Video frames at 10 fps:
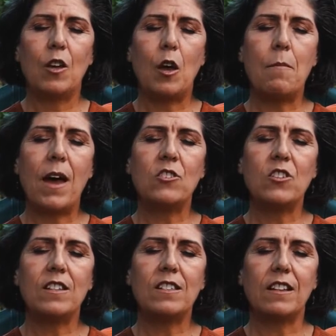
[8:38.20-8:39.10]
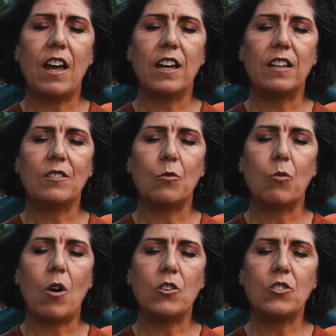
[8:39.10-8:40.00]
Imagine this light
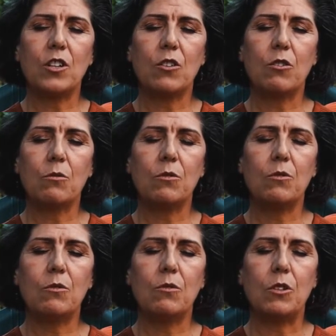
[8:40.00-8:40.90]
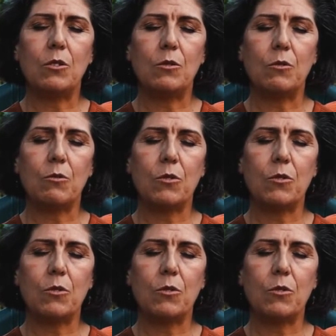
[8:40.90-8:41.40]
washing through you,